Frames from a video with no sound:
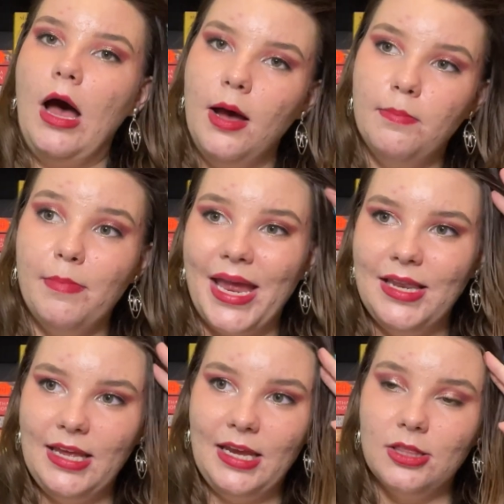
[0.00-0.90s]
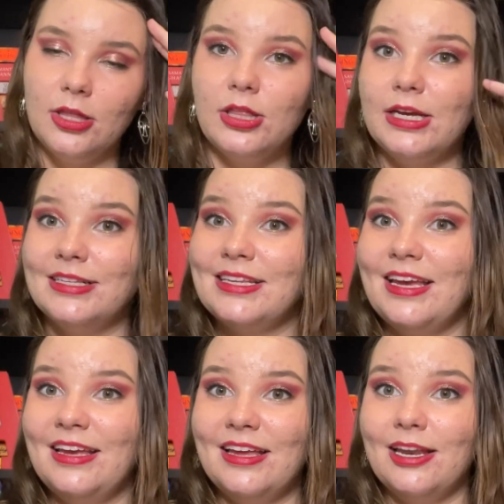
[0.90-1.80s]
mainly the things
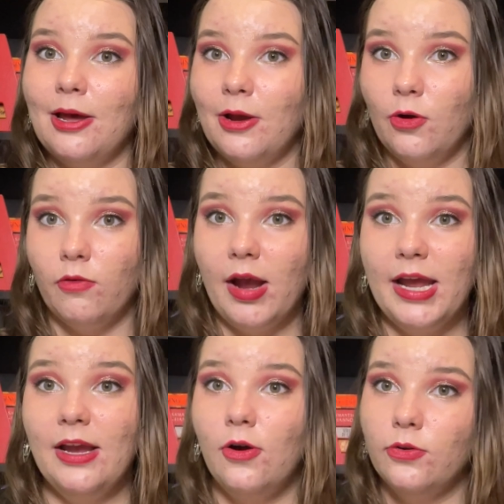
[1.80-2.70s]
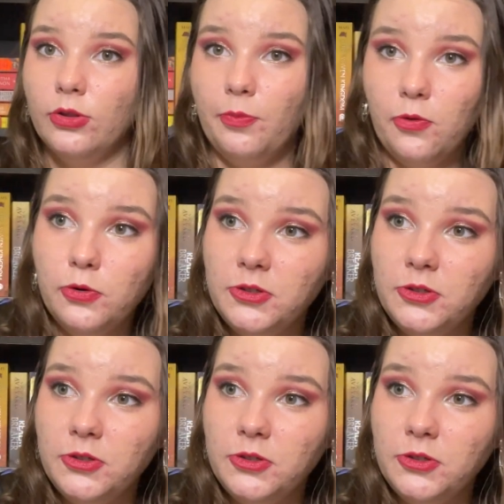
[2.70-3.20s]
in grey on the board.